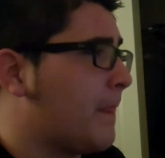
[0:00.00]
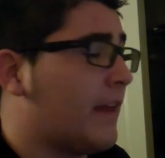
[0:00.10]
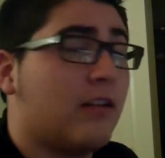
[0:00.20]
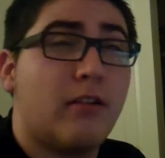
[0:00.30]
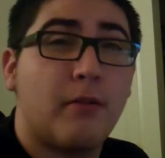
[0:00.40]

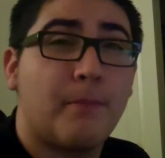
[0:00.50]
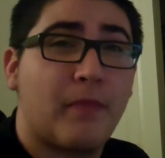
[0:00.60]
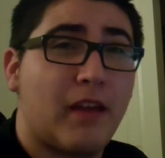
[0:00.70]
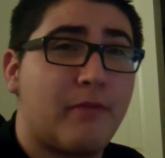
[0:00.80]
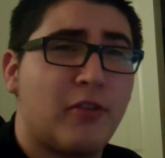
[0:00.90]
know.
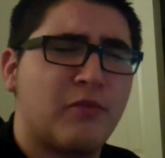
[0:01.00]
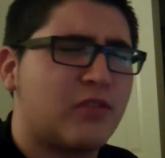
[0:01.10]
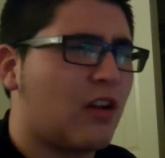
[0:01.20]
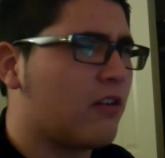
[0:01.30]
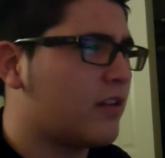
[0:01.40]
I feel
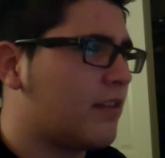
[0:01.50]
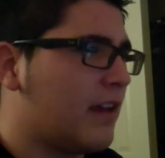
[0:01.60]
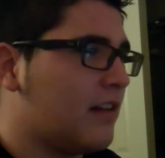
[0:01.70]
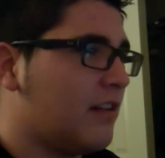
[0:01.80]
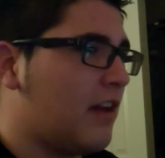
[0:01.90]
sorry
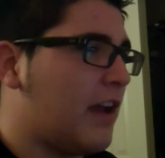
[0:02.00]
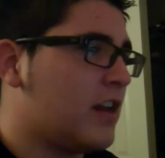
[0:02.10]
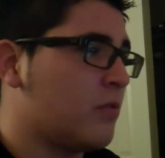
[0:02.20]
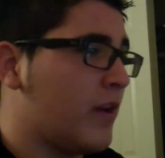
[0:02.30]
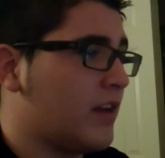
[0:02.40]
that I
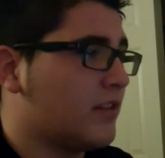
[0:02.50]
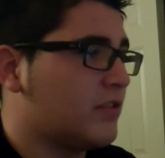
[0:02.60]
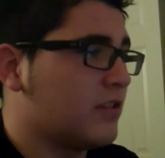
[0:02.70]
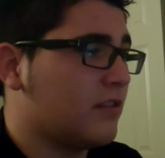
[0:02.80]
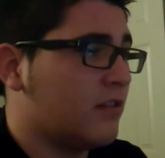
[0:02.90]
had to rant and
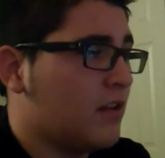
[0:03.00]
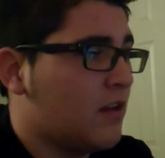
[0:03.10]
shit.